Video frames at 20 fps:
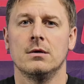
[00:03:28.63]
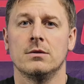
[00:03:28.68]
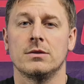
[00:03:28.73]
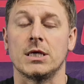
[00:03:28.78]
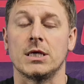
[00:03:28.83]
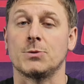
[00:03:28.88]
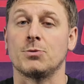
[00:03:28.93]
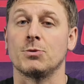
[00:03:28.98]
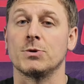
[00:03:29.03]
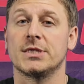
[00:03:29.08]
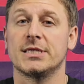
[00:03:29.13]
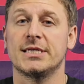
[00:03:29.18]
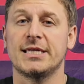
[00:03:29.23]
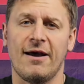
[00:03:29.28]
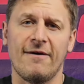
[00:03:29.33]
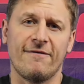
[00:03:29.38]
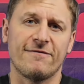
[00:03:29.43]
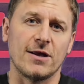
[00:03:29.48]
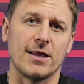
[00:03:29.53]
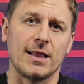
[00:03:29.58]
This was
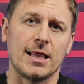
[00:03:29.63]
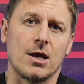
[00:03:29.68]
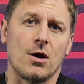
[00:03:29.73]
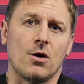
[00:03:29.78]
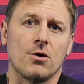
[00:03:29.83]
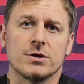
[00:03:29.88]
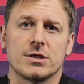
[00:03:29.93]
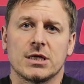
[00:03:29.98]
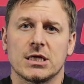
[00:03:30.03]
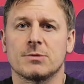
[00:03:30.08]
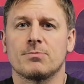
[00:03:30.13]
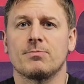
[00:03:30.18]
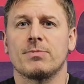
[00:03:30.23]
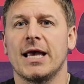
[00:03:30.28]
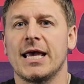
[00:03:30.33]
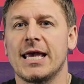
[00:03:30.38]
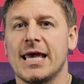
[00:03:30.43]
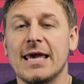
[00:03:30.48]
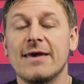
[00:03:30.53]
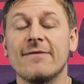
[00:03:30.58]
definitely on
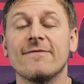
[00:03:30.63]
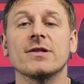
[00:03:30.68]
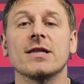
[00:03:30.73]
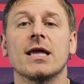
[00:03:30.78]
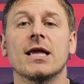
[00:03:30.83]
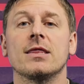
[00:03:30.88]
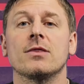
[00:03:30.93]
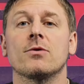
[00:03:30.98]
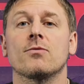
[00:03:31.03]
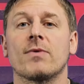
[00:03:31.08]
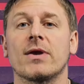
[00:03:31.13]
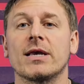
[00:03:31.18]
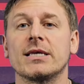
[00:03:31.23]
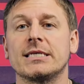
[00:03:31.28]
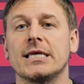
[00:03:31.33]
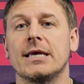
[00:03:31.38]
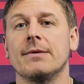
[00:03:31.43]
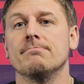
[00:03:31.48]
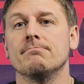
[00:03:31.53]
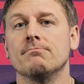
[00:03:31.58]
display even in the race
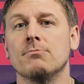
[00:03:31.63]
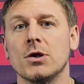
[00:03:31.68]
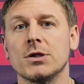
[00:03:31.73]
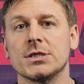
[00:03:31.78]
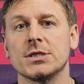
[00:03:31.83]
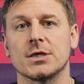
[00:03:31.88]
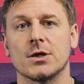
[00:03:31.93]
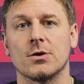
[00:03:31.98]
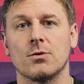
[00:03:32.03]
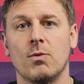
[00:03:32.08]
in Monza,